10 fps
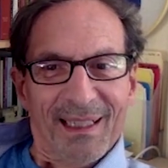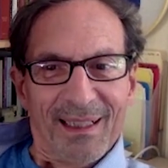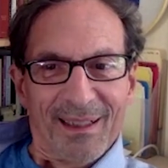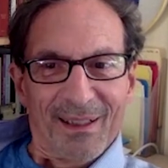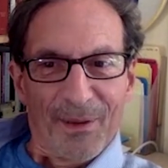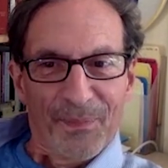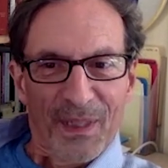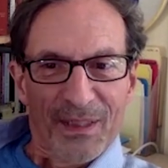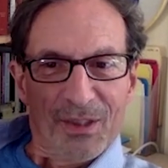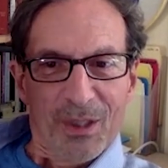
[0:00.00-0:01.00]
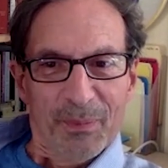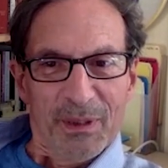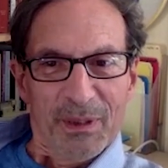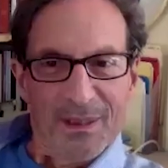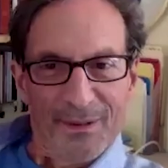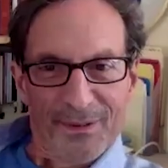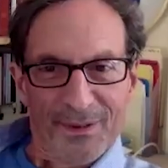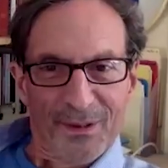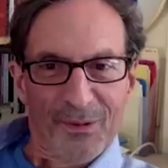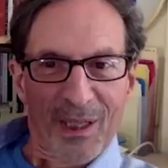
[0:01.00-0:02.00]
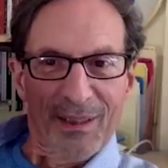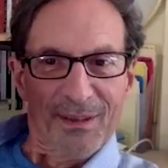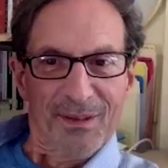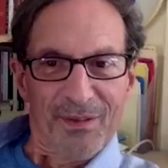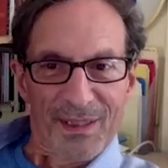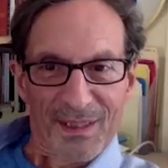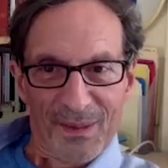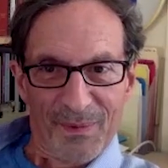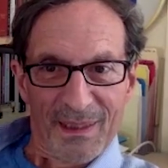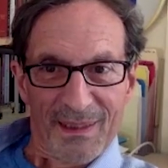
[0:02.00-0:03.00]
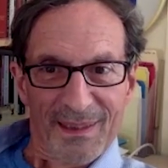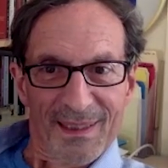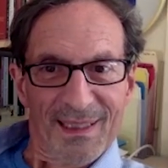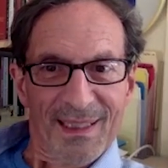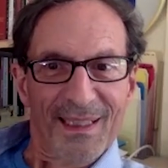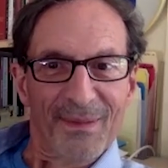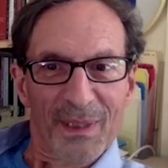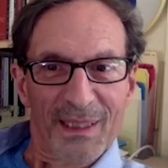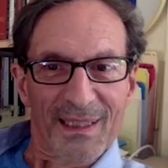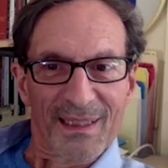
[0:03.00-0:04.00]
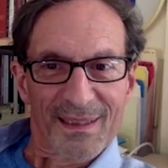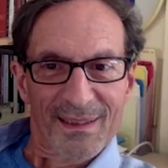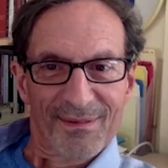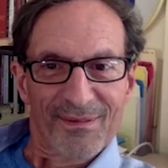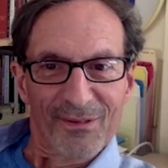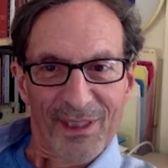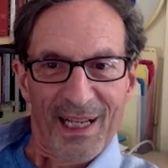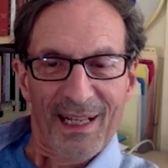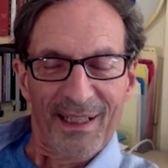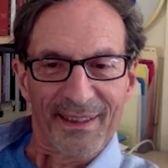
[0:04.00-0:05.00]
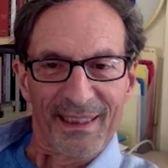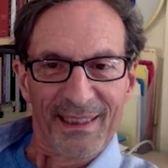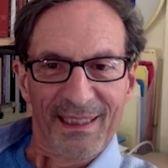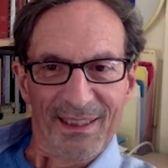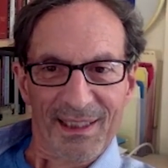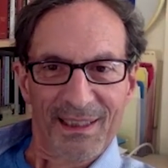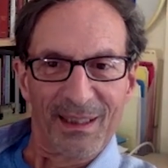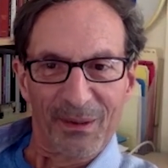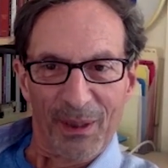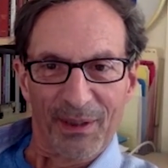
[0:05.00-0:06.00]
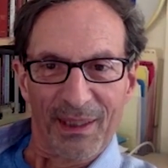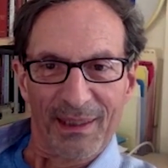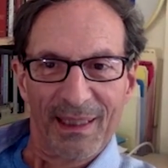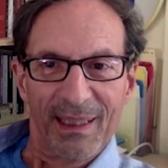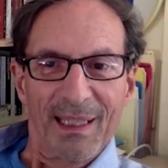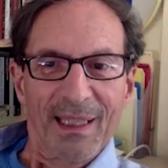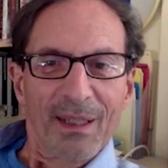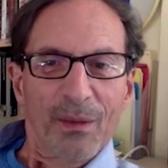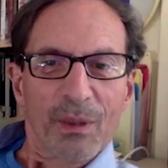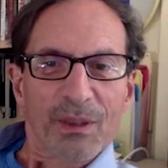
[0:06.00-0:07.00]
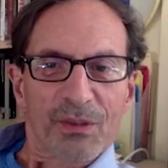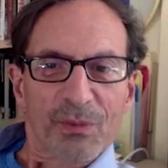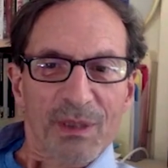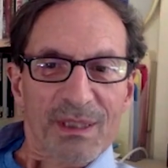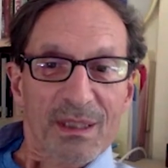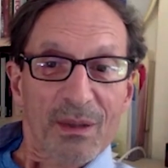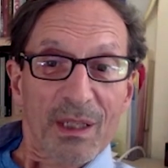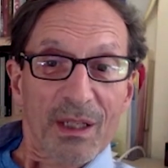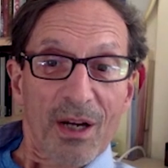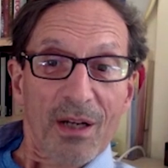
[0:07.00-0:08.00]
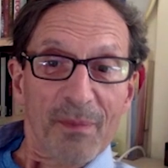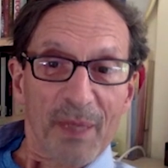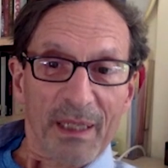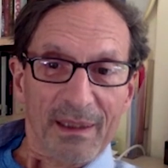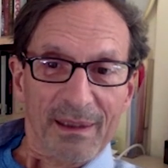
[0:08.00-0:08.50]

um, interpretive relativism in, in meeting reality and dealing with it, which was so alarming